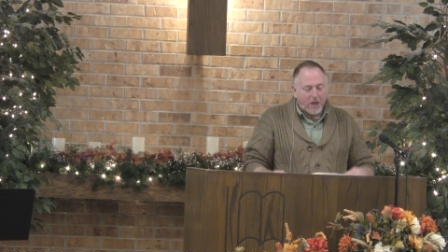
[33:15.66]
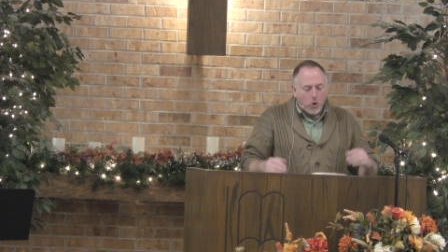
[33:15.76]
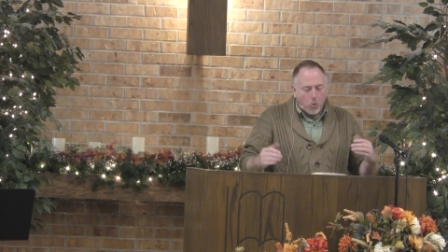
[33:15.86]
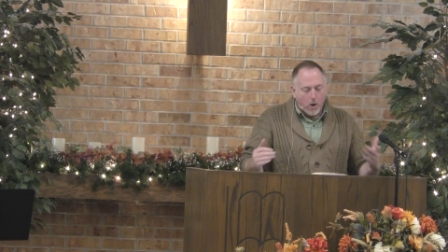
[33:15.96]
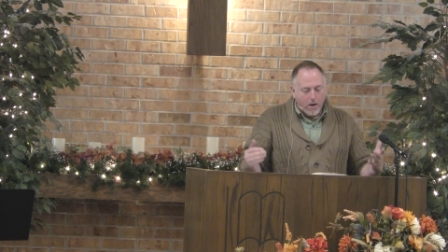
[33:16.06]

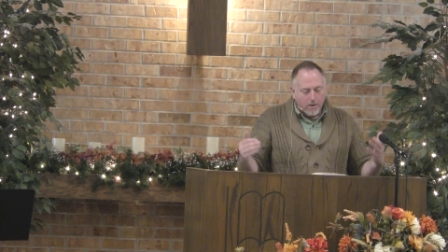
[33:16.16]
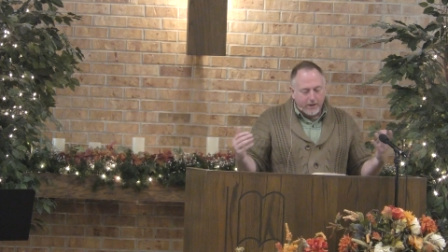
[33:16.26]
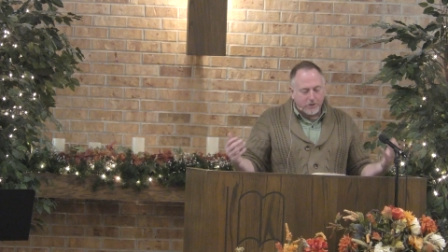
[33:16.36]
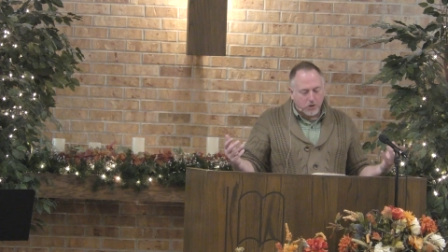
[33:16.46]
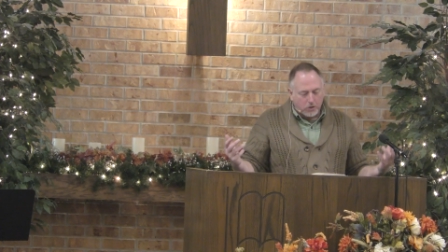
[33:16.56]
Where
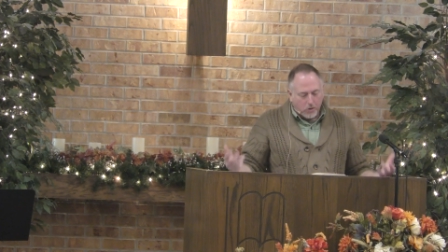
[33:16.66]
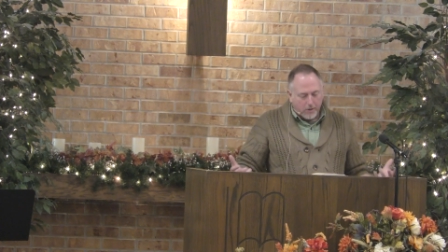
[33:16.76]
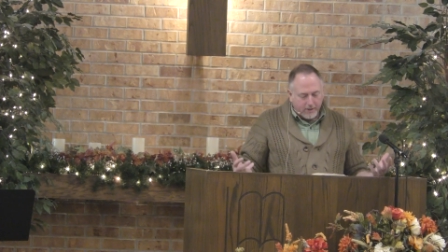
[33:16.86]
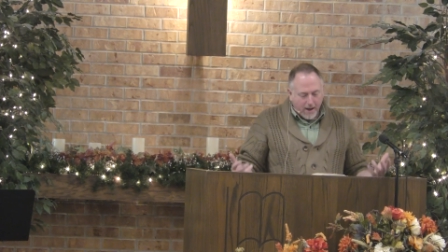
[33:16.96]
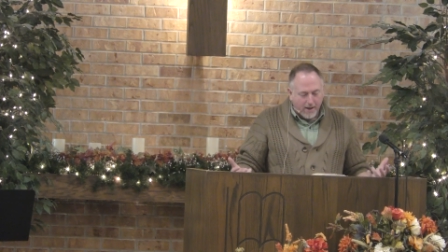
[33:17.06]
is the
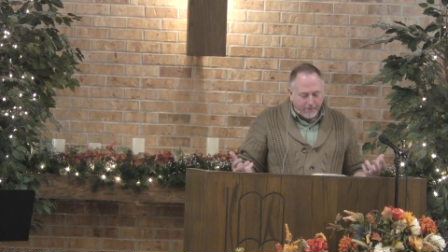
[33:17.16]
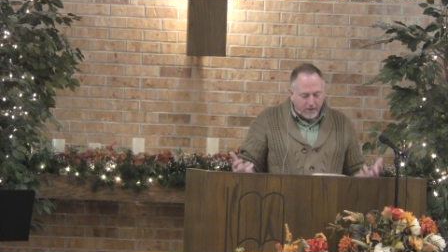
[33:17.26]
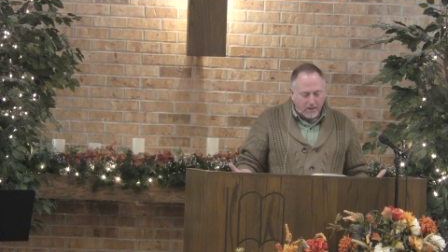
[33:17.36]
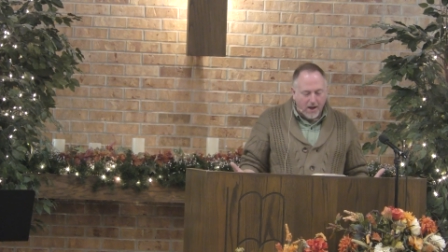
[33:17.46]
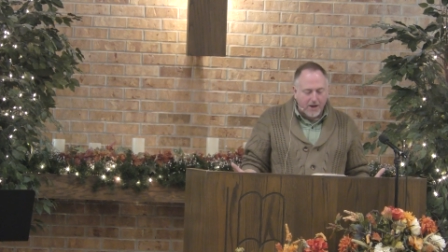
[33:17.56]
Lord God of
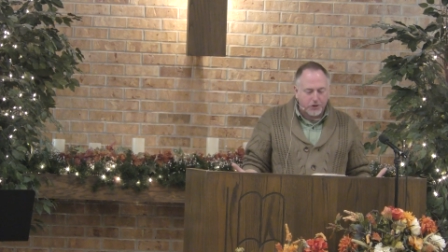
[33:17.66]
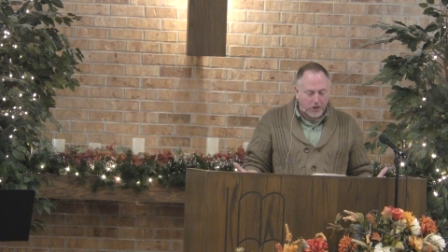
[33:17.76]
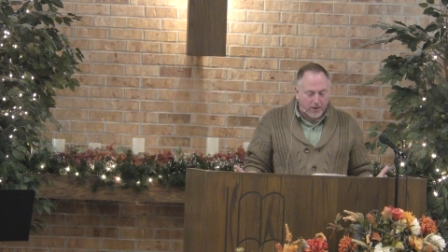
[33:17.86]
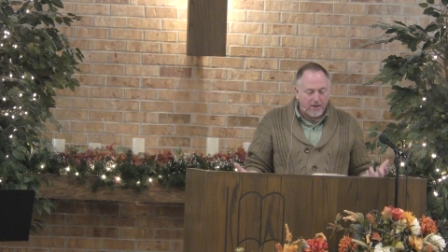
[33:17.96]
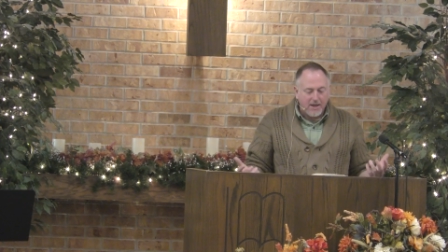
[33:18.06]

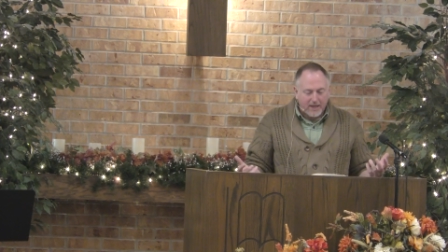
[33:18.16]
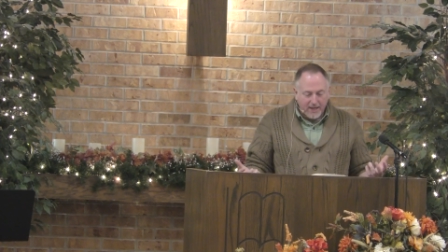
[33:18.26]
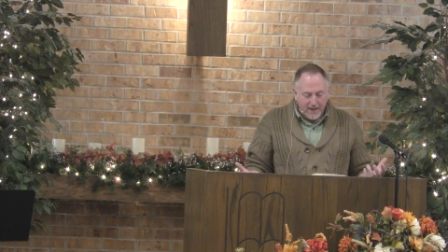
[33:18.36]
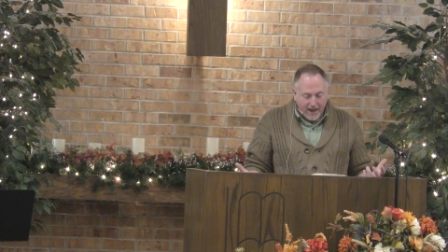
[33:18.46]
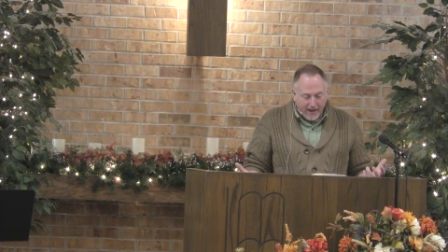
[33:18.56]
Elijah?
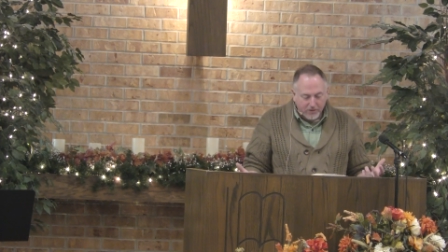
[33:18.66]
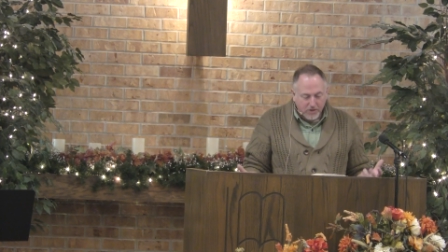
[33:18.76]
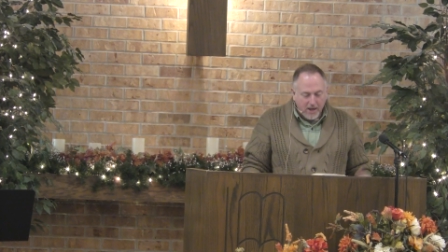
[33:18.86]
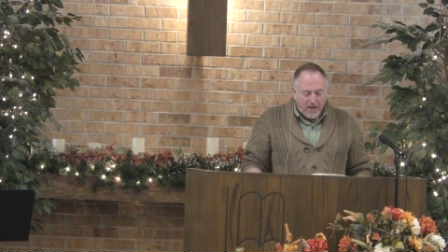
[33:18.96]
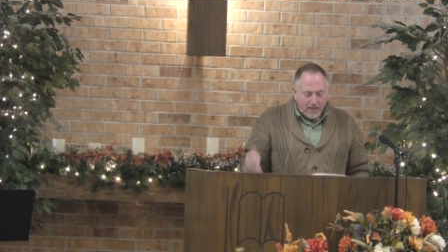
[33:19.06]
he
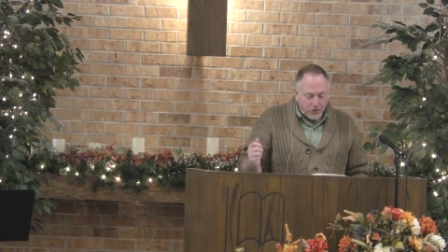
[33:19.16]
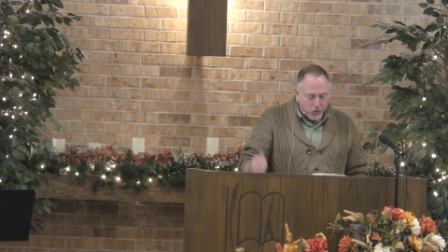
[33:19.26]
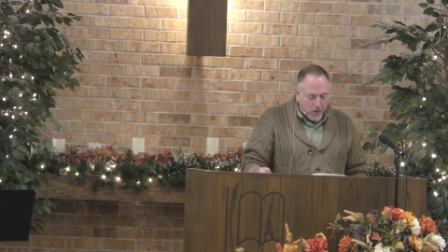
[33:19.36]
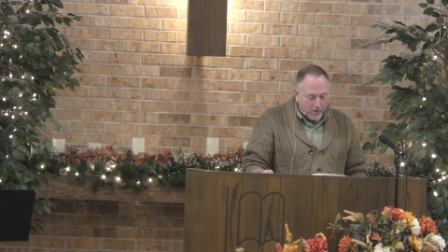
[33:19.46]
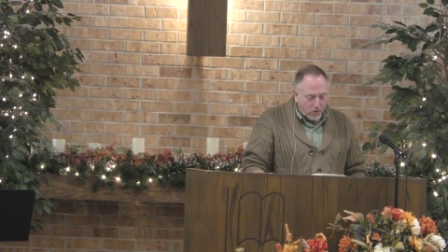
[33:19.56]
asked. He
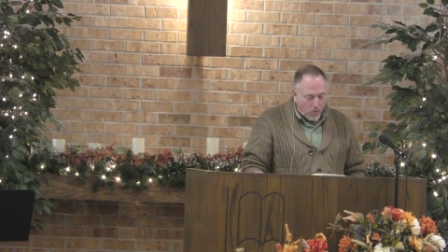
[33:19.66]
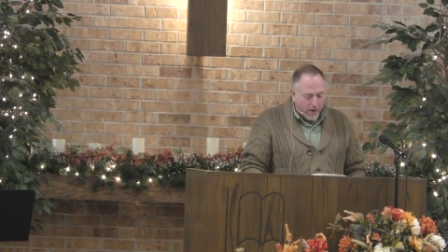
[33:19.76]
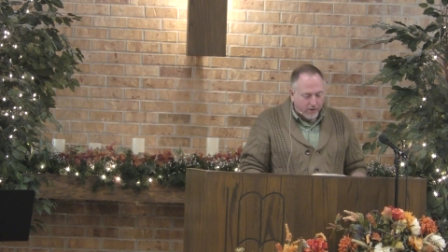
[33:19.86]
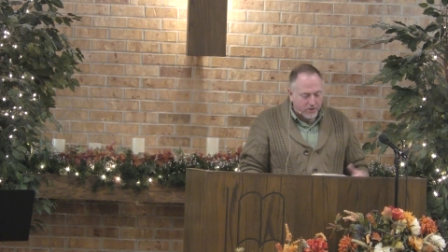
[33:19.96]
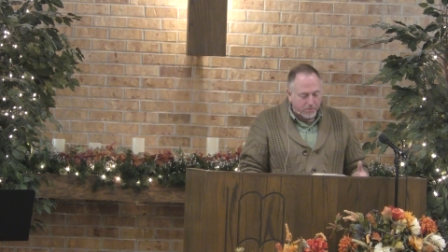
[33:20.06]
struck the
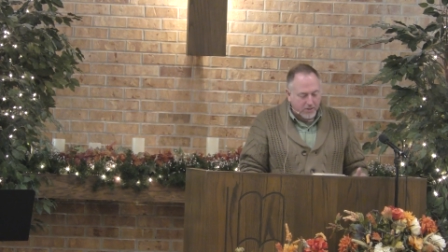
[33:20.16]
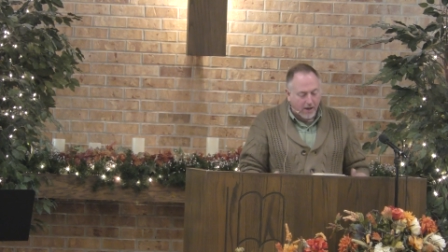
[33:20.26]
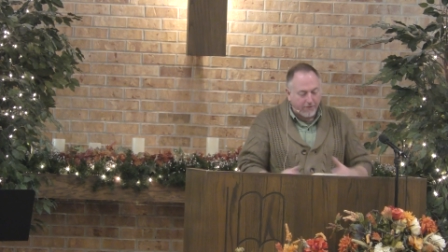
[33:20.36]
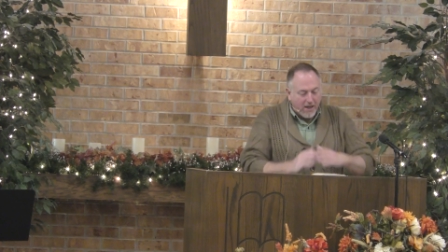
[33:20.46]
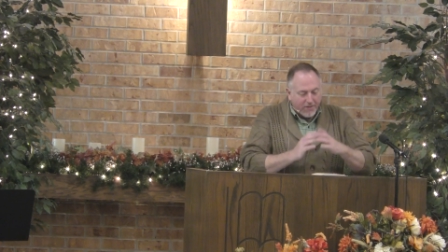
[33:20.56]
waters
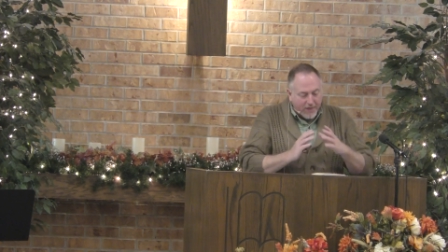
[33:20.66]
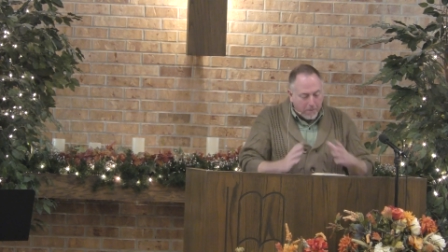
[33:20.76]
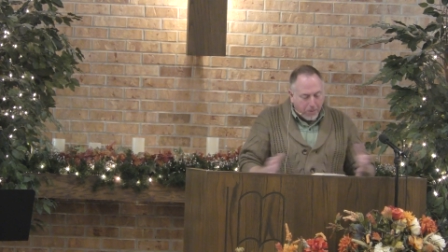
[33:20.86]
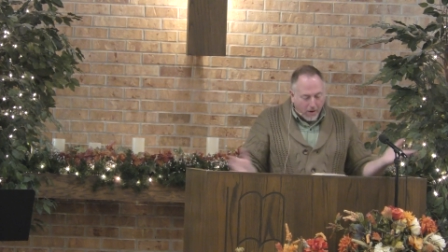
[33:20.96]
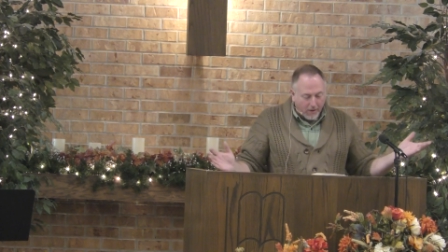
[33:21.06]
himself. They
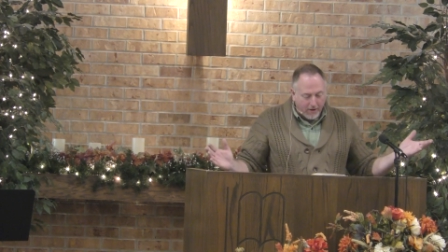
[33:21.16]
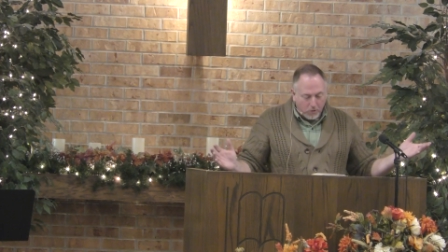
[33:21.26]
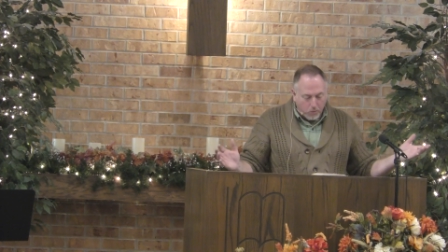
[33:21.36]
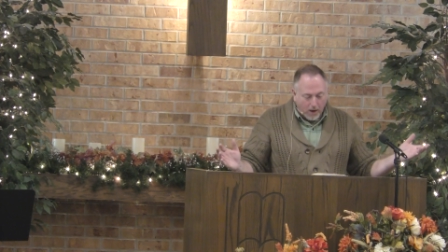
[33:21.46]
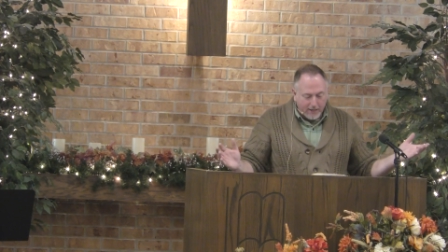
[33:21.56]

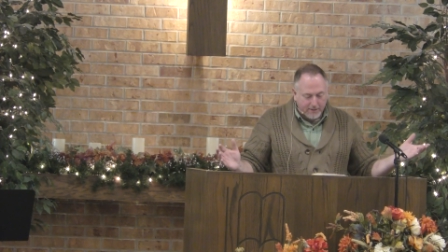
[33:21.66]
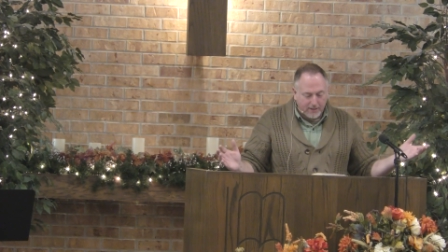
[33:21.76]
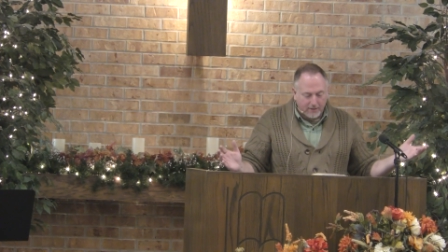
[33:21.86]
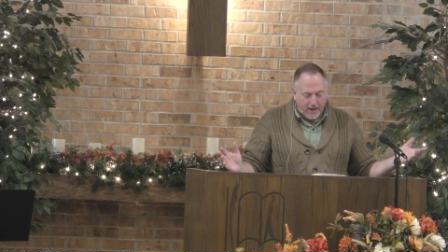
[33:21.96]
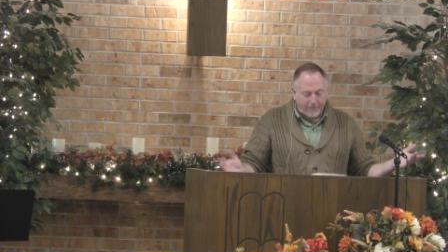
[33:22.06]
parted right
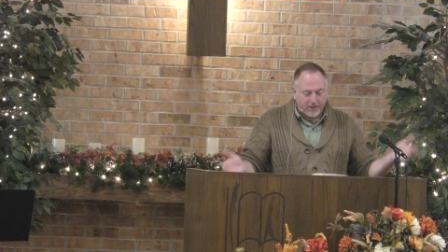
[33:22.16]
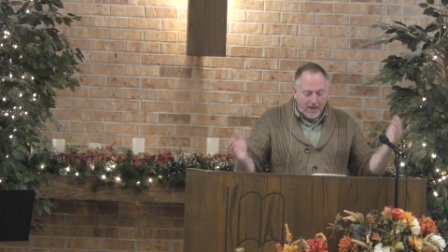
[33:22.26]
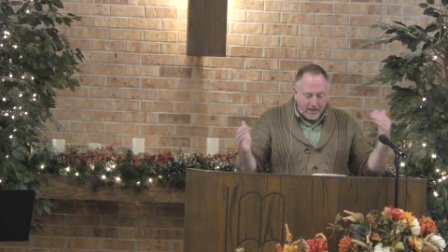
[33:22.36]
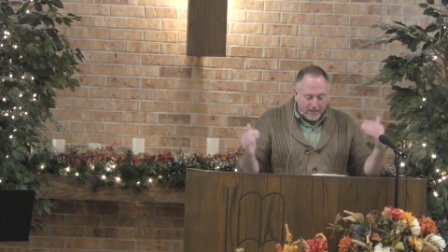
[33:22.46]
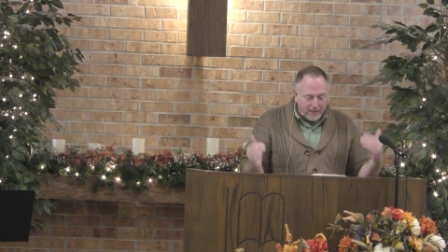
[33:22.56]
and left,
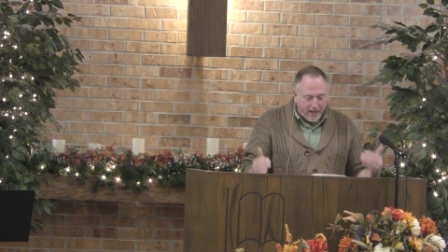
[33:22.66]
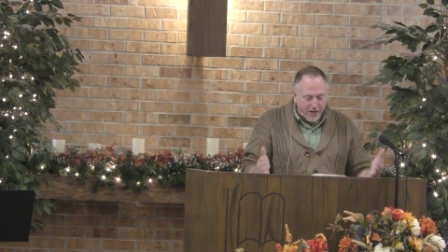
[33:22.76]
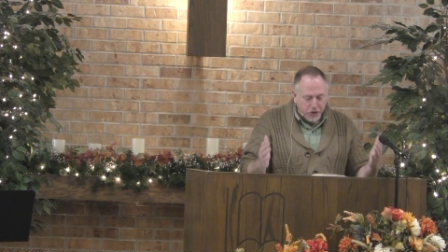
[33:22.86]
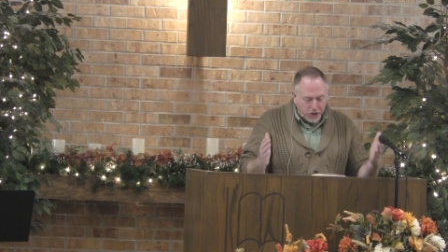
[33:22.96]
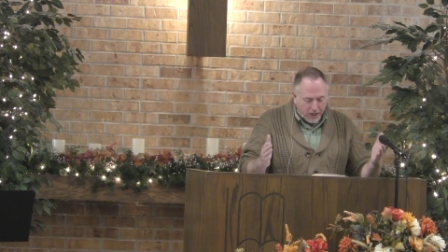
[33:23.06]
and
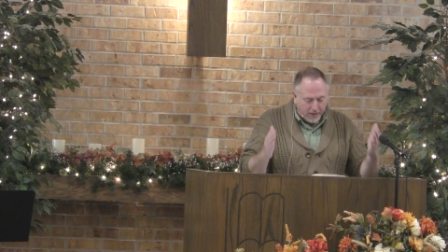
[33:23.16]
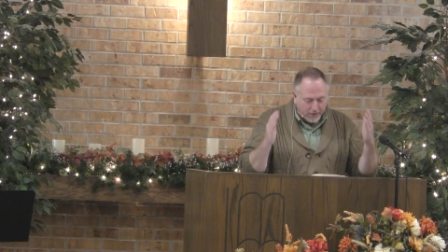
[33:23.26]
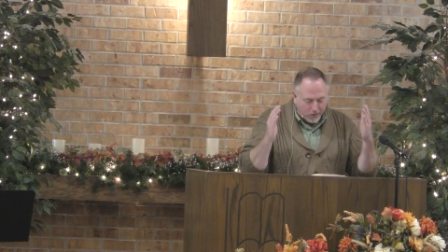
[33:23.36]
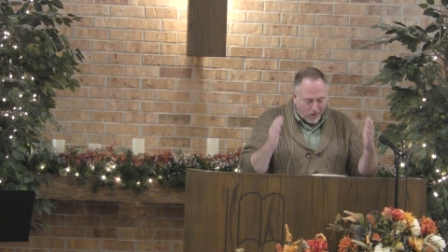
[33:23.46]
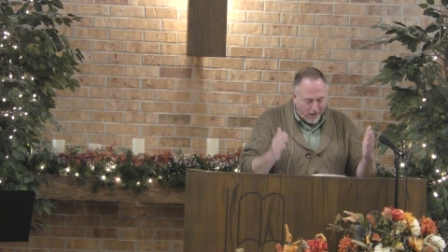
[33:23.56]
Elisha
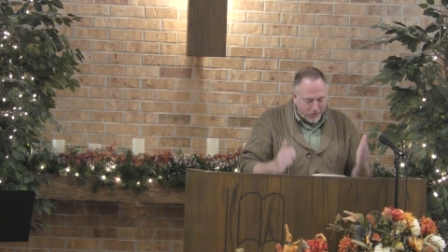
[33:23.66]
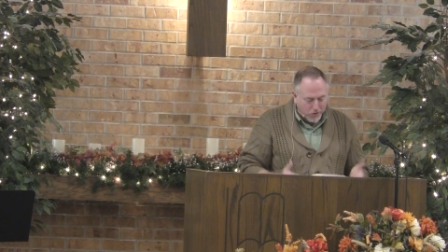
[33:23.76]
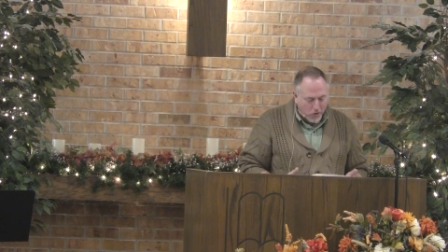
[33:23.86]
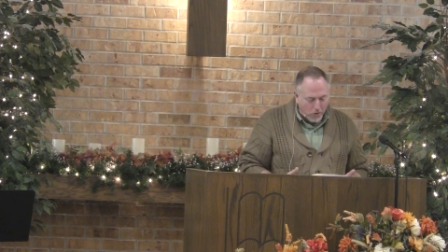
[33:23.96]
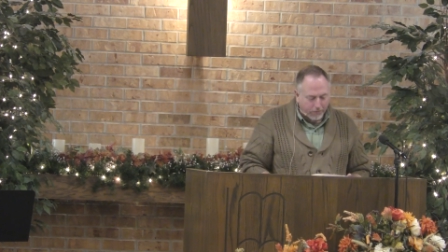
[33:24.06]

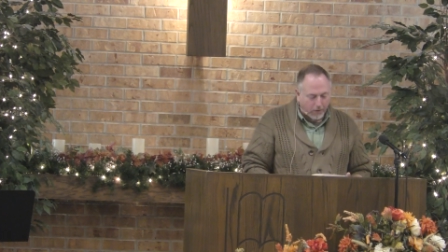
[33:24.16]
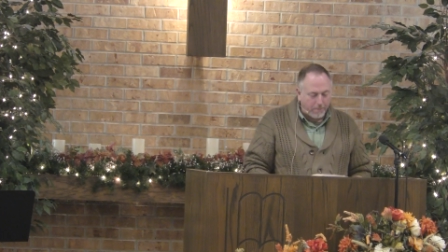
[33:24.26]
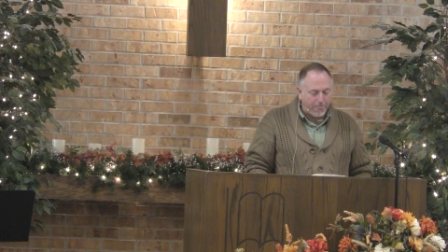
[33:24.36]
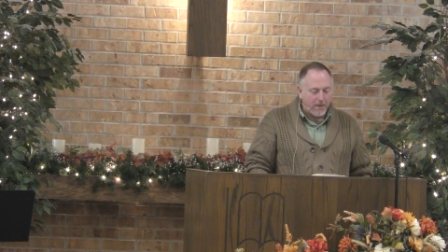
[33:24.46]
crossed over.